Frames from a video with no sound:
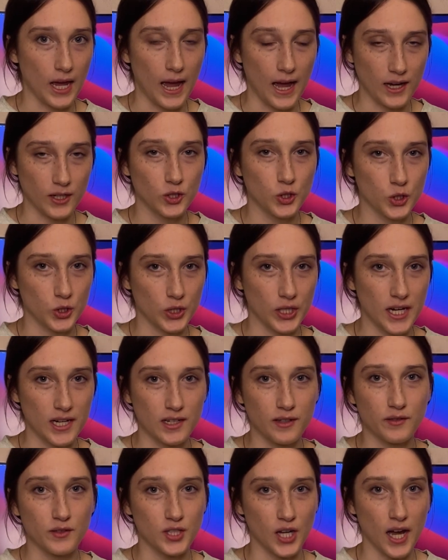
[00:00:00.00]

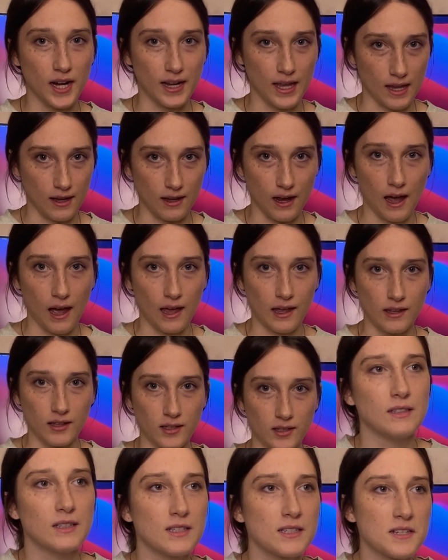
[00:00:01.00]
adcreative.ai.
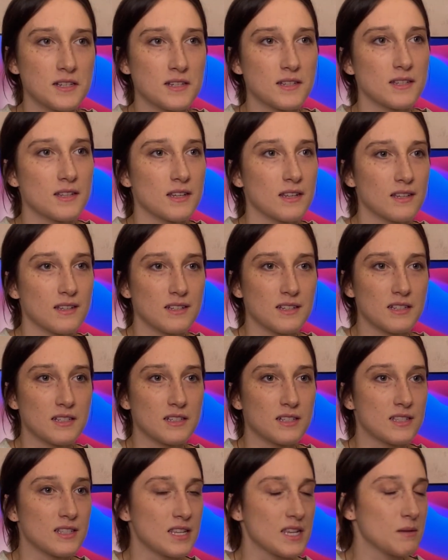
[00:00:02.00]
This
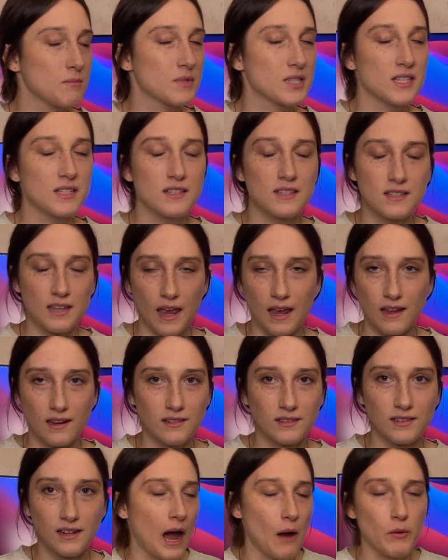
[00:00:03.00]
seems
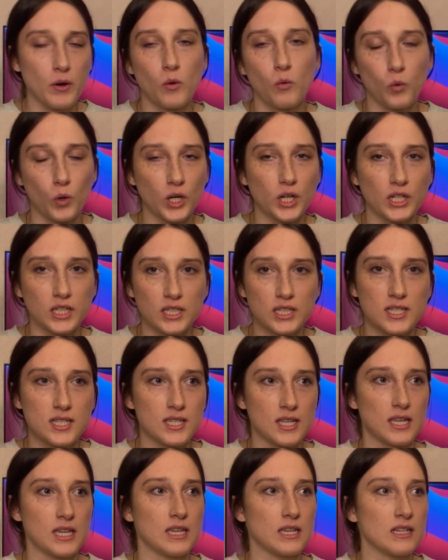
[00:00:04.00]
insane. How it works
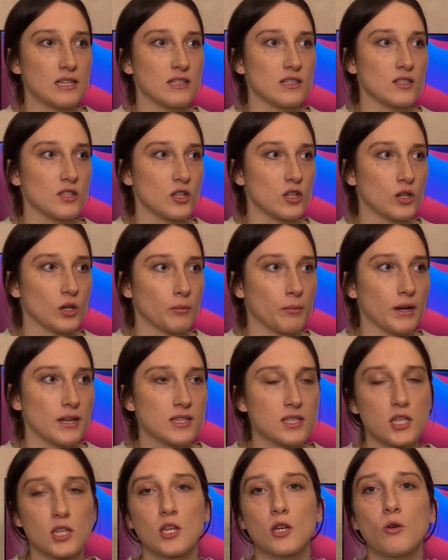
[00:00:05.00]
is you're
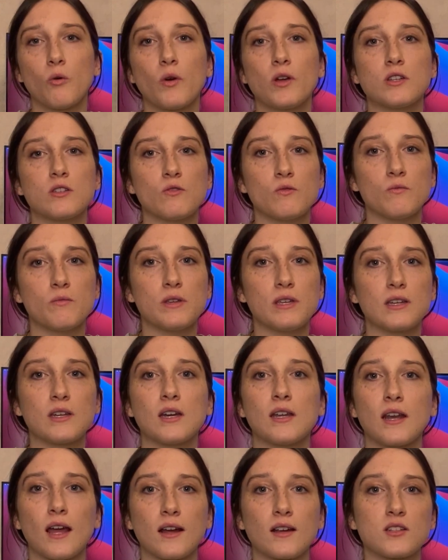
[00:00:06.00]
basically going to be
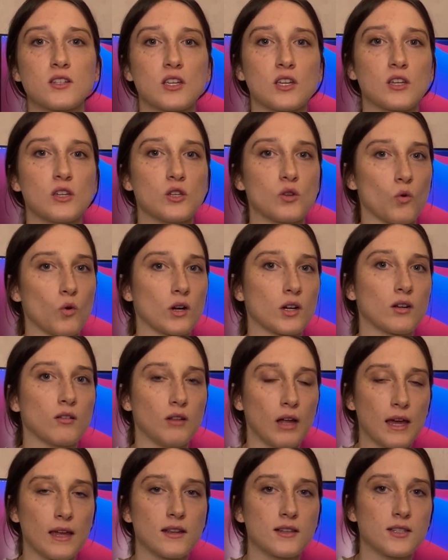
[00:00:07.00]
connecting your
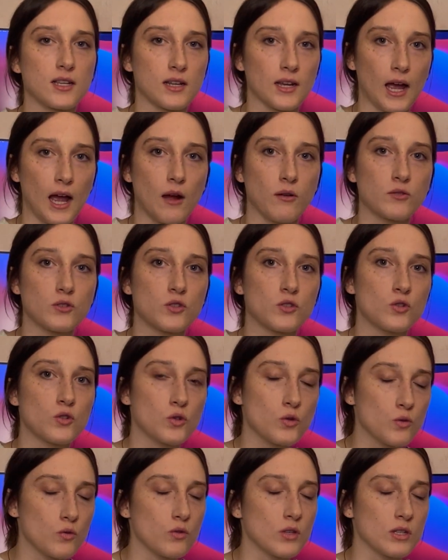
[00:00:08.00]
clients' accounts
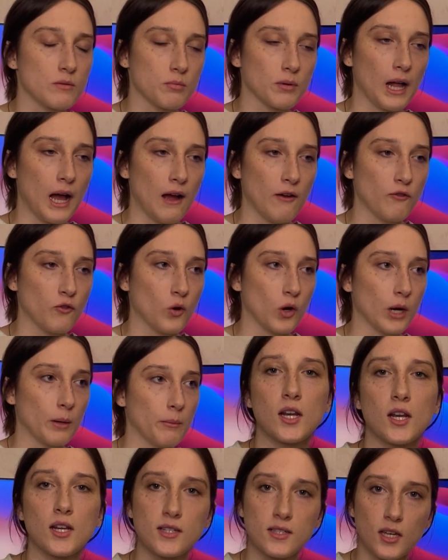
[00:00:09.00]
to this platform.
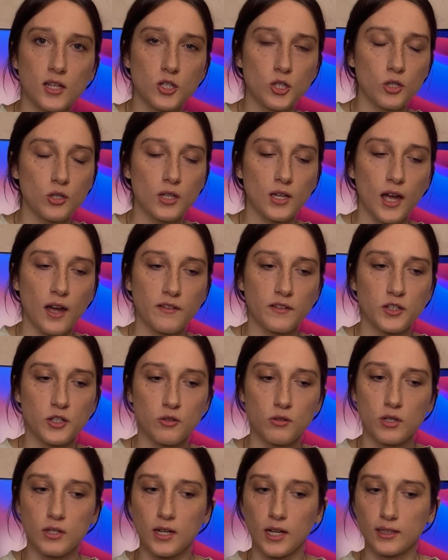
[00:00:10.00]
And essentially, after you
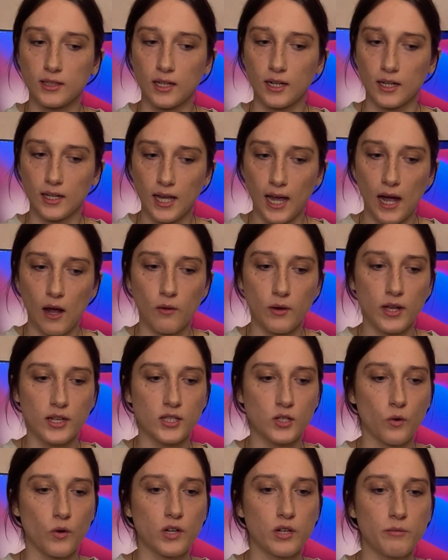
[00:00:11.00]
connect that account, it's
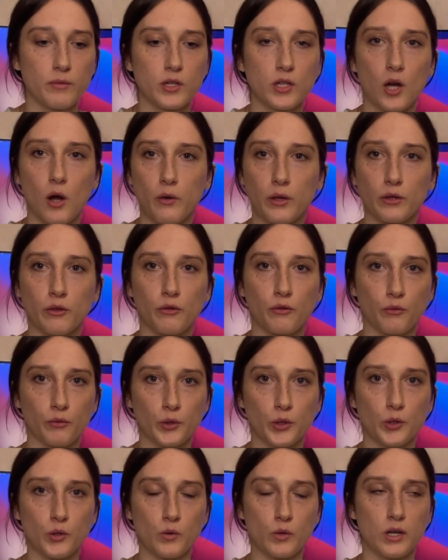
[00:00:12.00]
going to be going
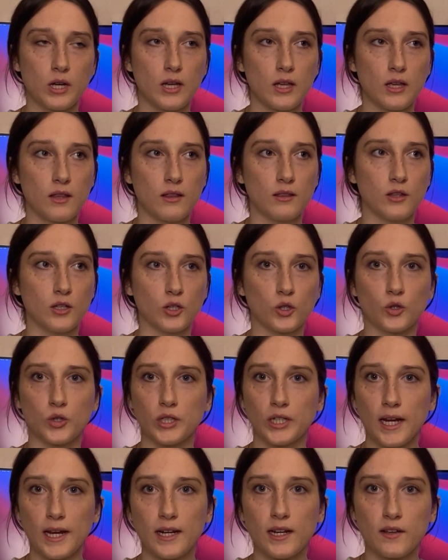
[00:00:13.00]
through the
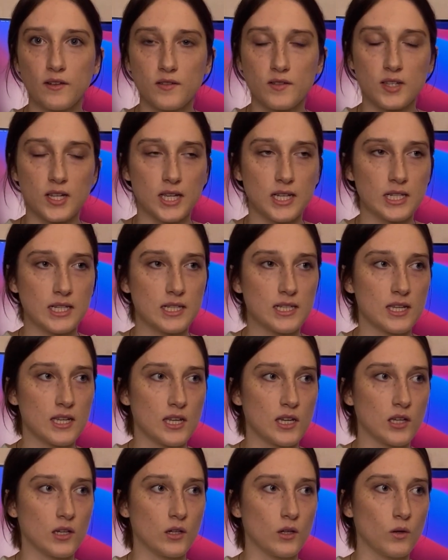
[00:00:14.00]
creatives and
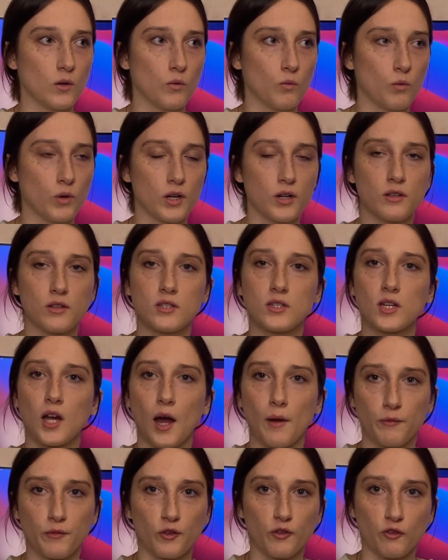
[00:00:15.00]
seeing what are the
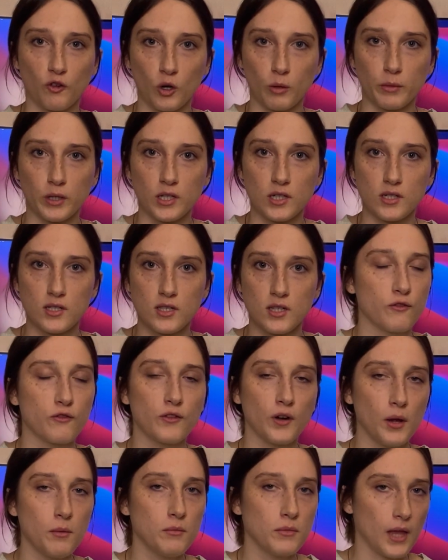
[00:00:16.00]
top performers.
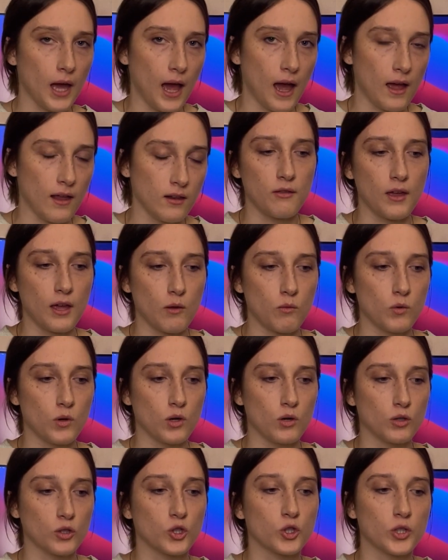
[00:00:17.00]
From that, they
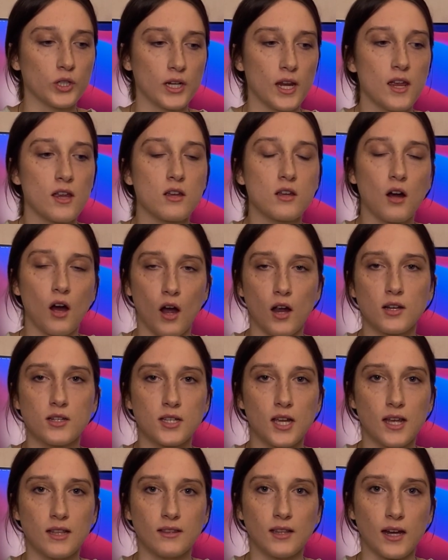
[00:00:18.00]
will create
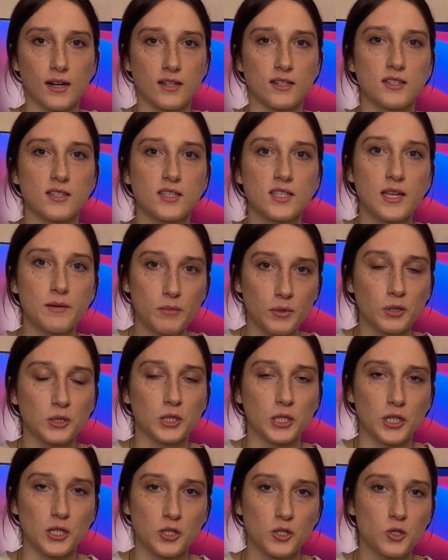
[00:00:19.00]
content that is
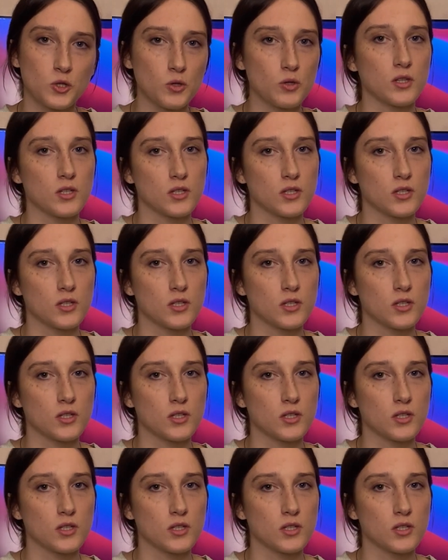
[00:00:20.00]
similar to the